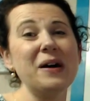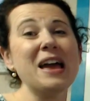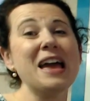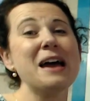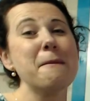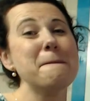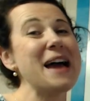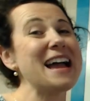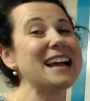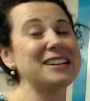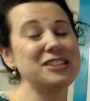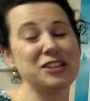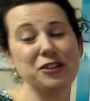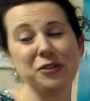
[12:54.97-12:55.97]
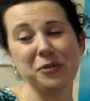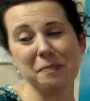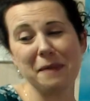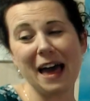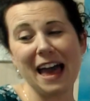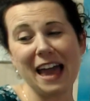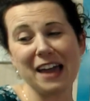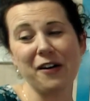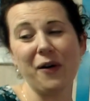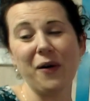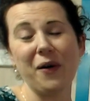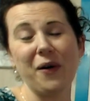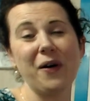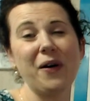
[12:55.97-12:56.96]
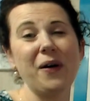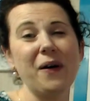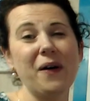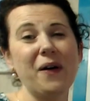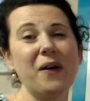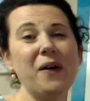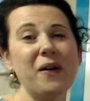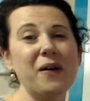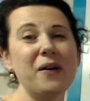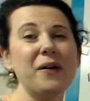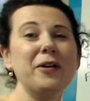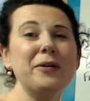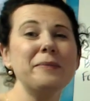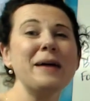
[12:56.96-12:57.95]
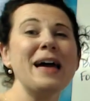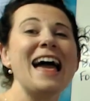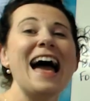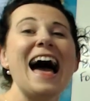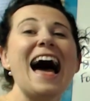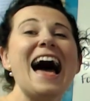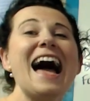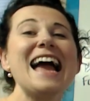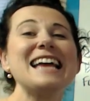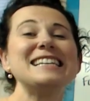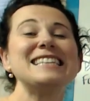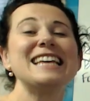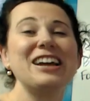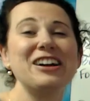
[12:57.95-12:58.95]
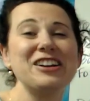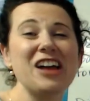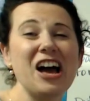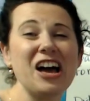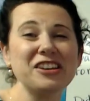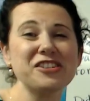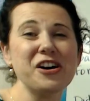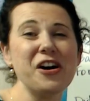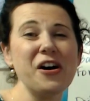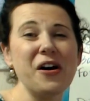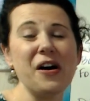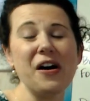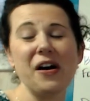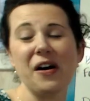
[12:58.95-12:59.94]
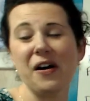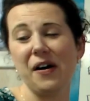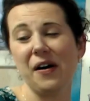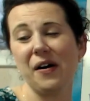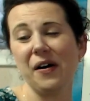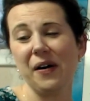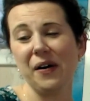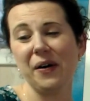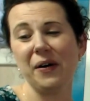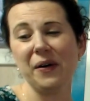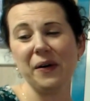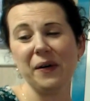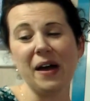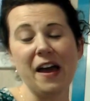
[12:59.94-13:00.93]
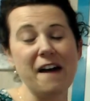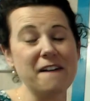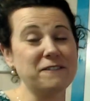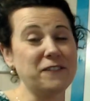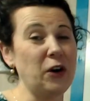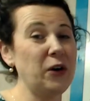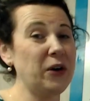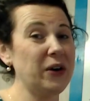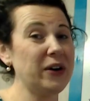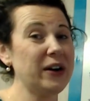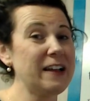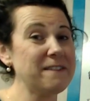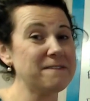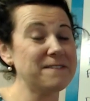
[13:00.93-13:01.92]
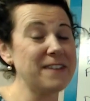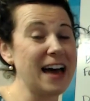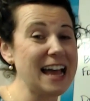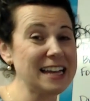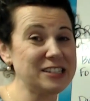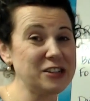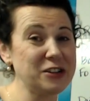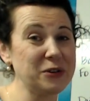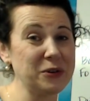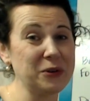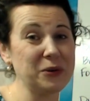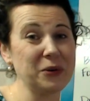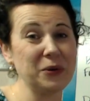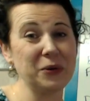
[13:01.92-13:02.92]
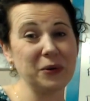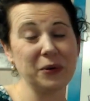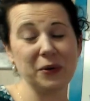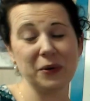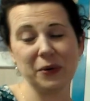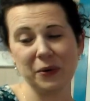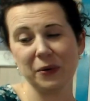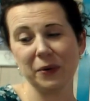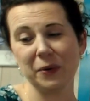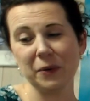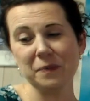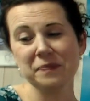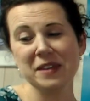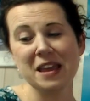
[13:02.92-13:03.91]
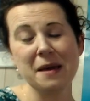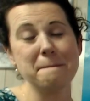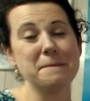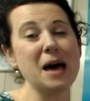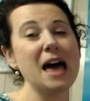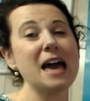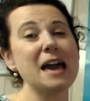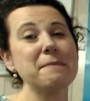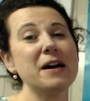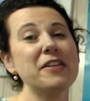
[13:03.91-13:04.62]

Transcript: back to my home, I dare not go, or if I do, my mother